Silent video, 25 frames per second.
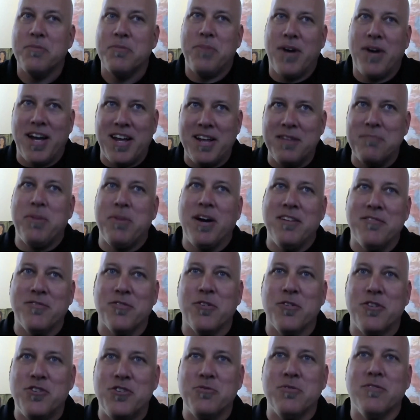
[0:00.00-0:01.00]
by, by
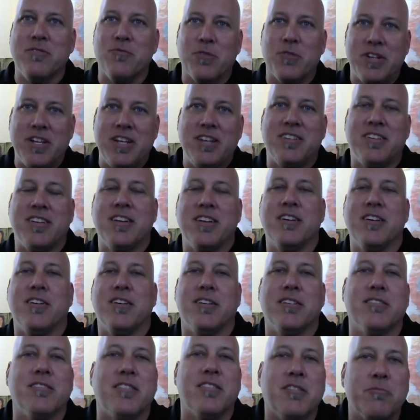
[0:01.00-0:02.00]
virtue of releasing
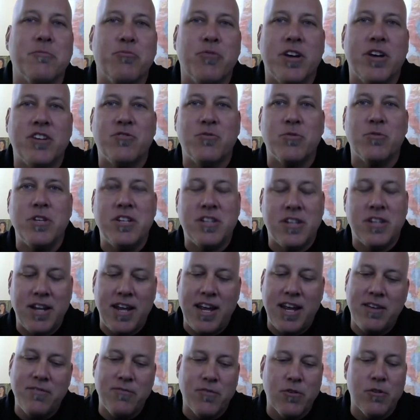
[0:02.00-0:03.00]
our, our press release
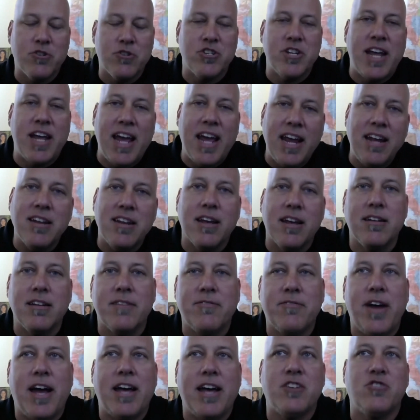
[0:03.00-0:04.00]
today, version 8 and
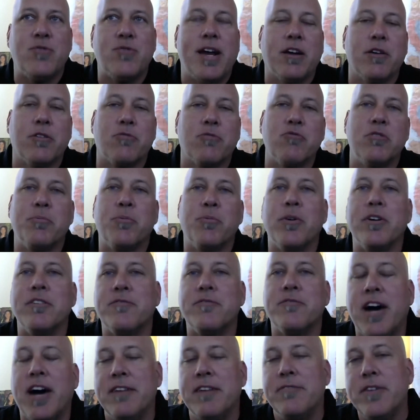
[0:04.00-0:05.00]
Fast Tracker
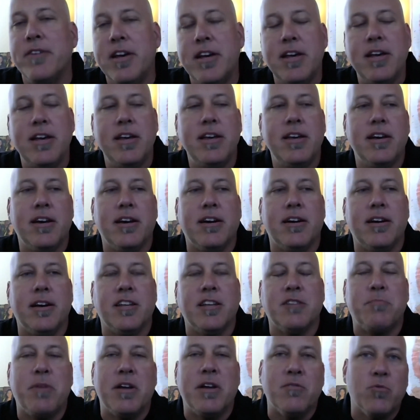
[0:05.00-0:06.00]
3.5 uh,
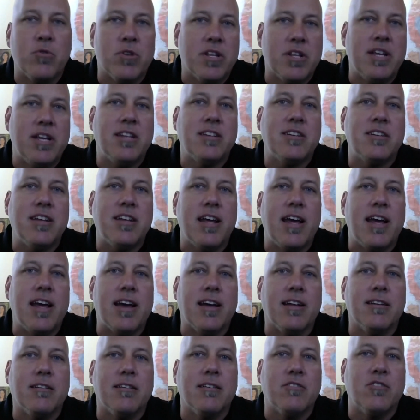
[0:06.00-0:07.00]
has been released,
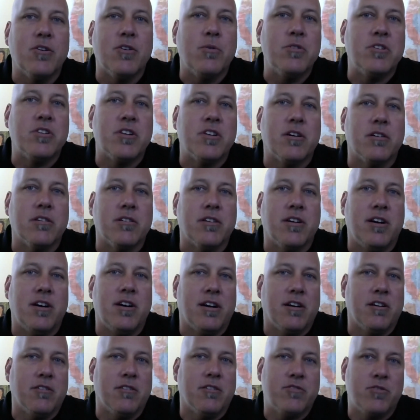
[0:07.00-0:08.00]
and those are
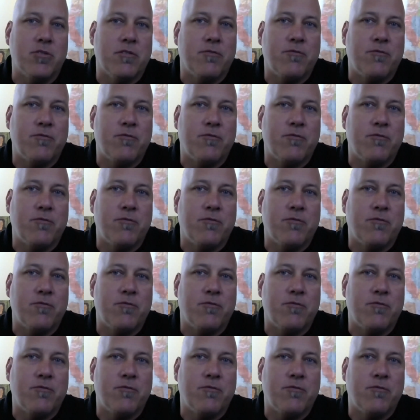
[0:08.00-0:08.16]
our sort of